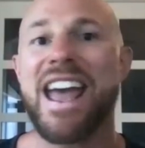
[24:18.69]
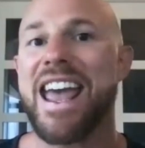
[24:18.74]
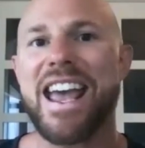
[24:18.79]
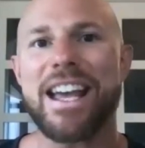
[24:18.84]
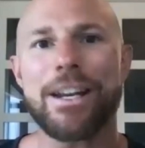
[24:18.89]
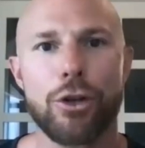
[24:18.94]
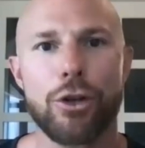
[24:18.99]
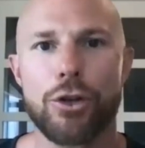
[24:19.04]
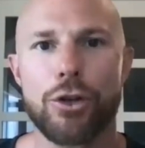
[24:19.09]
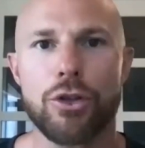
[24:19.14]

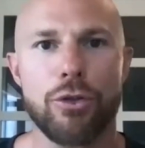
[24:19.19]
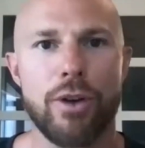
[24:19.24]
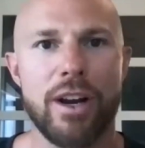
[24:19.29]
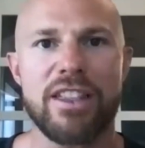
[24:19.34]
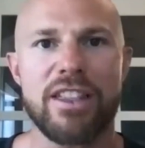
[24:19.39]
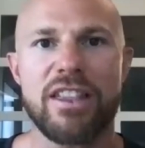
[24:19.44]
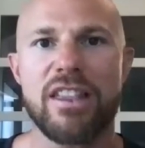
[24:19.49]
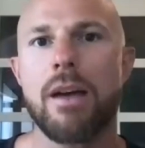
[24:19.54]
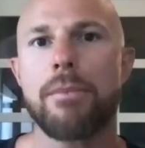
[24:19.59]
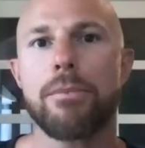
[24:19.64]
hit your
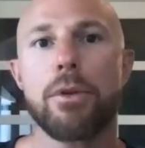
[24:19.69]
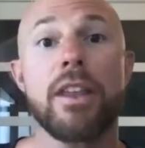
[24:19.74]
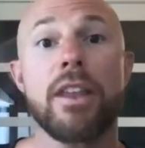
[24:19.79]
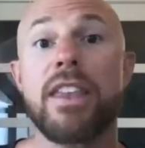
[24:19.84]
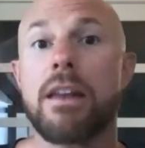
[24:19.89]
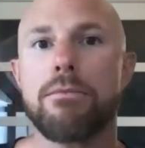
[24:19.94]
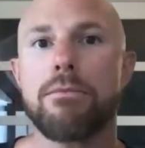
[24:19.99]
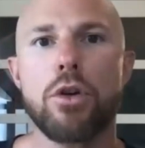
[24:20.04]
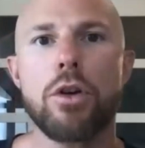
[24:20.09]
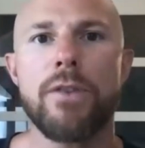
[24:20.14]
strength number, and
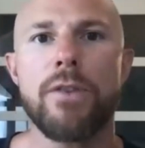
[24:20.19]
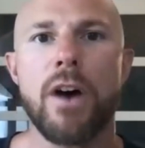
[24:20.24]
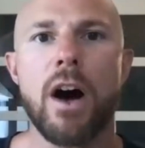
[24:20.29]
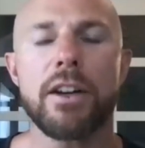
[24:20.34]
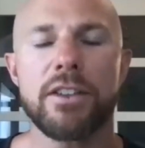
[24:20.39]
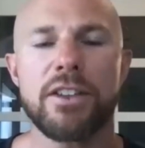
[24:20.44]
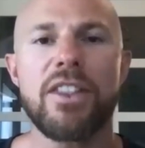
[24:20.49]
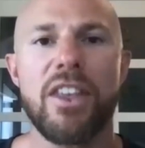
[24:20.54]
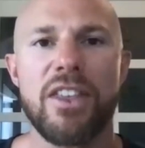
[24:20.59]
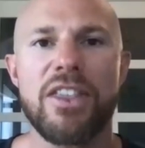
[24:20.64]
then move
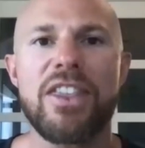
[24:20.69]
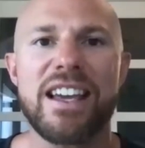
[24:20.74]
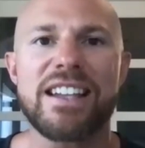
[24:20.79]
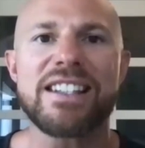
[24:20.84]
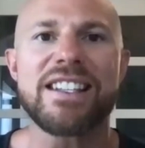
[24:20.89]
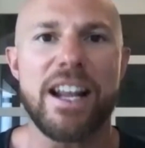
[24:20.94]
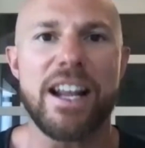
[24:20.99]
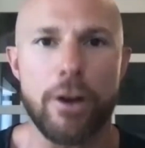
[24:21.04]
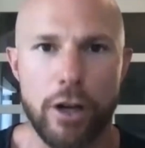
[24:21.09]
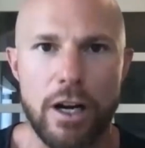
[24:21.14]
on to the things
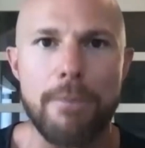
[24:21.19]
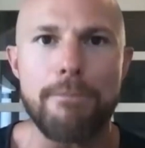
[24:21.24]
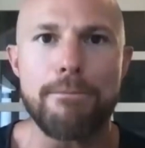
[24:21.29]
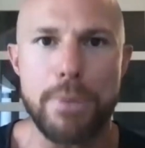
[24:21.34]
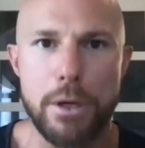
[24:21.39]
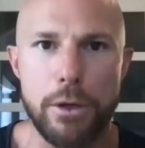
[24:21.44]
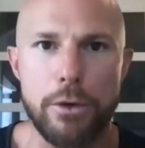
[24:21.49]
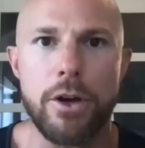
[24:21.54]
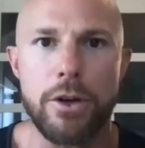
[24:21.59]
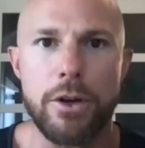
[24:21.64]
that are going to
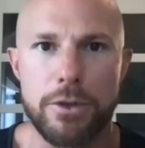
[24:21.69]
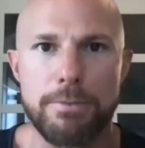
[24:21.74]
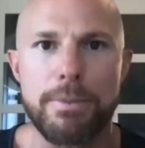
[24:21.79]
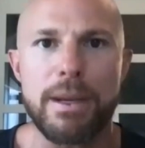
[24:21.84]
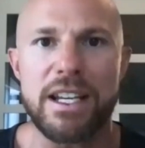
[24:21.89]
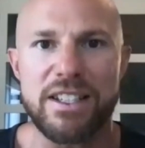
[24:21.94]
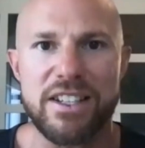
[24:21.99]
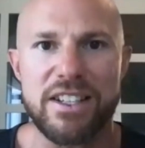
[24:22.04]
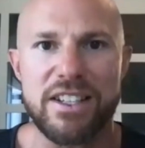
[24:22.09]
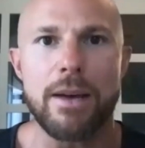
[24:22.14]
build those
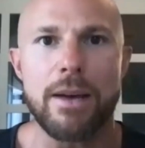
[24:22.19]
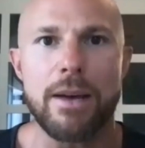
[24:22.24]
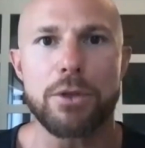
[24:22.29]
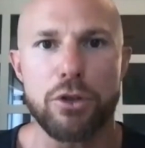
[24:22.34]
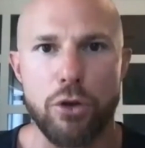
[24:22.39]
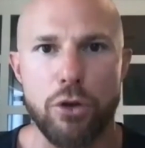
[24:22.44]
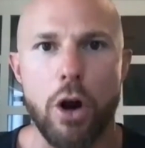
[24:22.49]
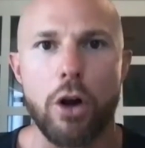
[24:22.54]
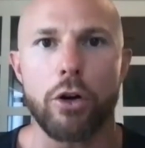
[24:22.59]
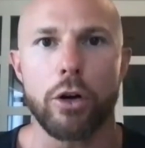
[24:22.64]
pieces up
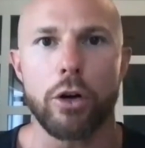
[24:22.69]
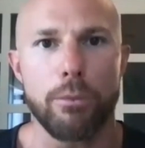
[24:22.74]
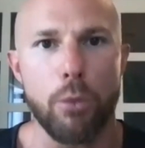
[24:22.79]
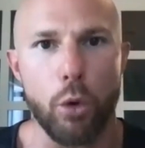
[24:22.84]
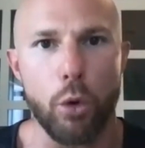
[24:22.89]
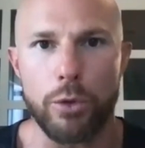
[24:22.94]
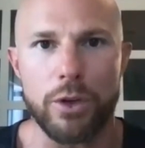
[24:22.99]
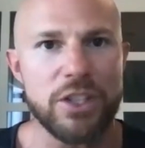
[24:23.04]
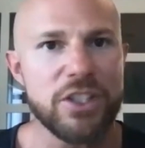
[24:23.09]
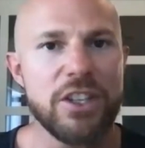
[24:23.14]
stronger and
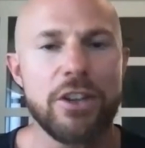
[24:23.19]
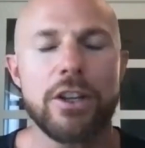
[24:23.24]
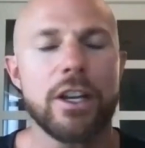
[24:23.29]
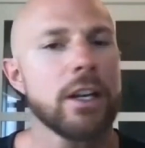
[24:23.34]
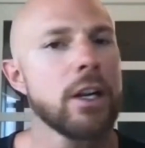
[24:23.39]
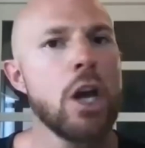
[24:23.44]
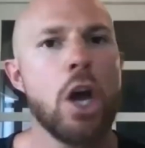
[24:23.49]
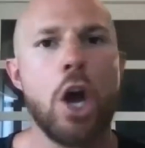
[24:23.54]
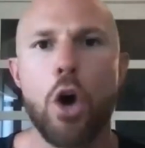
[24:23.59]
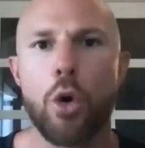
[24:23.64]
more
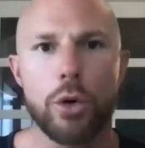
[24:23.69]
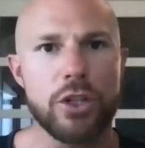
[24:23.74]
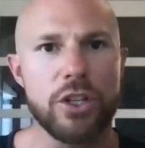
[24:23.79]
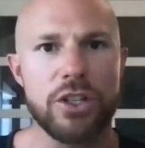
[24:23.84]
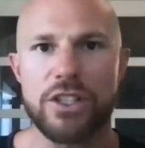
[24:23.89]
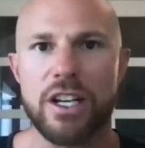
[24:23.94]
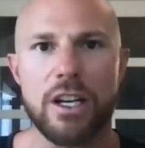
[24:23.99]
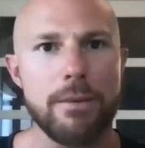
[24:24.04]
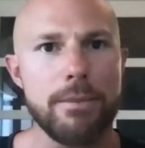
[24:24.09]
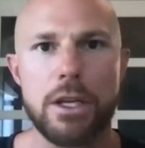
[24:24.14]
resilient, which
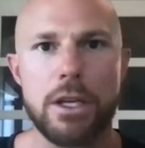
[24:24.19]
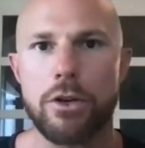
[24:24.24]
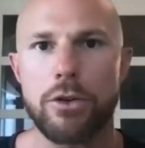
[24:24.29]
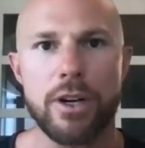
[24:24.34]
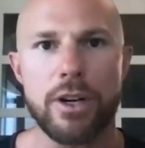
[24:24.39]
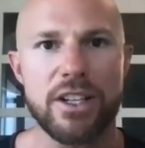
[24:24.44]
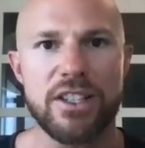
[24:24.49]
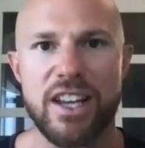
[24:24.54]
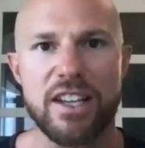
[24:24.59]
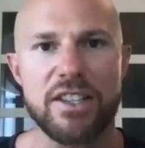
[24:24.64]
is going to be your
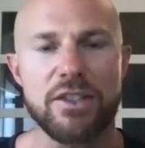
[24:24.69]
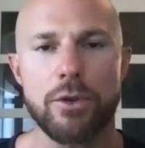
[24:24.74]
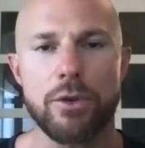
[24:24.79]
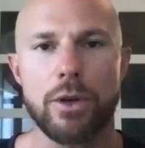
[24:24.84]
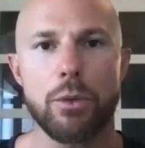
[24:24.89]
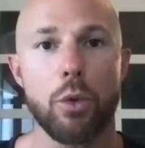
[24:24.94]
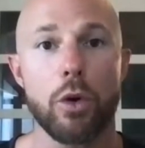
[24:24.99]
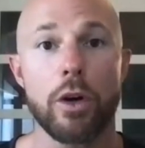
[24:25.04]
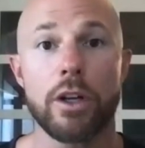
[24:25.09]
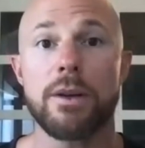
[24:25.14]

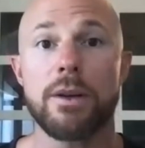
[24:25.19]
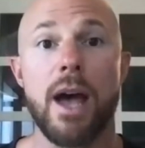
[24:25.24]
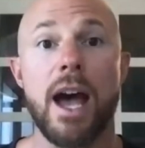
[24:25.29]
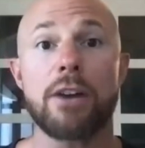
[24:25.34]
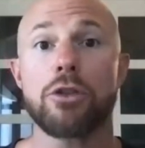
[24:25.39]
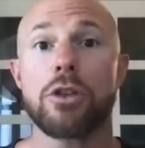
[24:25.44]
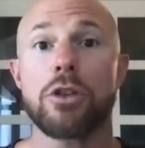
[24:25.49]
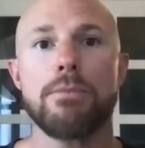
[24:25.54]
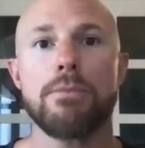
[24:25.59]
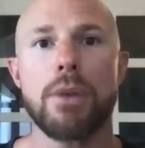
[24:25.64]
accessory work to
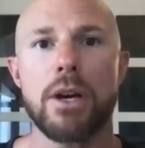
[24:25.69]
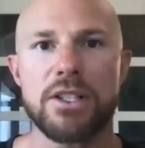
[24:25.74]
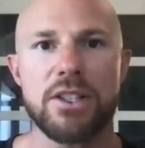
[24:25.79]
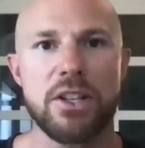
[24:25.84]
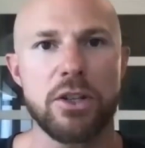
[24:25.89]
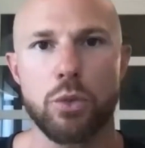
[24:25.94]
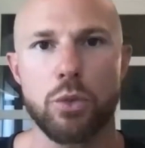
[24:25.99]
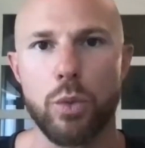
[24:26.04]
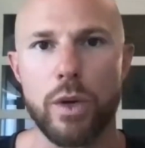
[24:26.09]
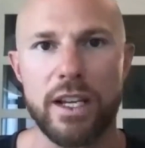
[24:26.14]
actually bust
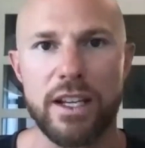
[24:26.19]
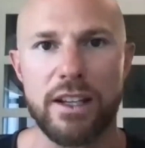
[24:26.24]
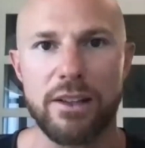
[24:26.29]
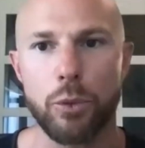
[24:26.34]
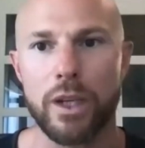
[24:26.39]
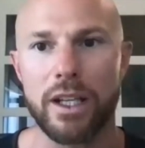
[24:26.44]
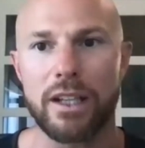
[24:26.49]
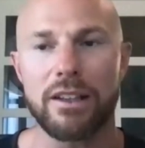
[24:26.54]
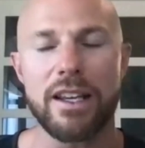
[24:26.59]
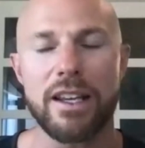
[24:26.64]
those weak,
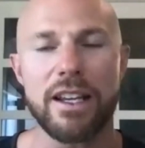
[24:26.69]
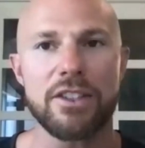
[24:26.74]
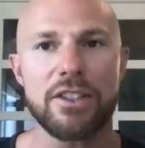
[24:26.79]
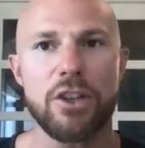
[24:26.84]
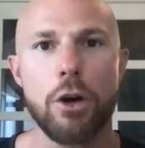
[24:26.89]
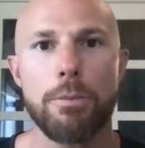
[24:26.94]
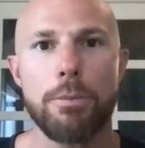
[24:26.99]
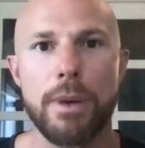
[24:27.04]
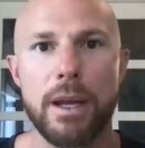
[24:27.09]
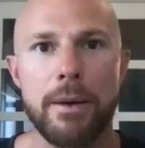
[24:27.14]
weak links
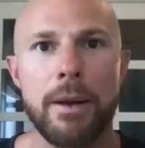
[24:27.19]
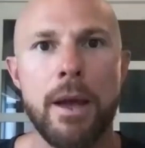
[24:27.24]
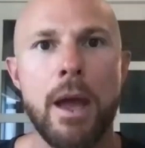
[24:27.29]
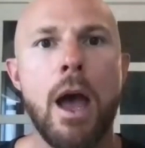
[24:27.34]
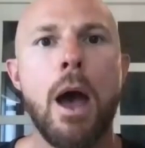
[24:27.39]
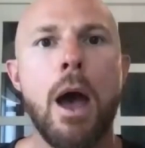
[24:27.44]
open.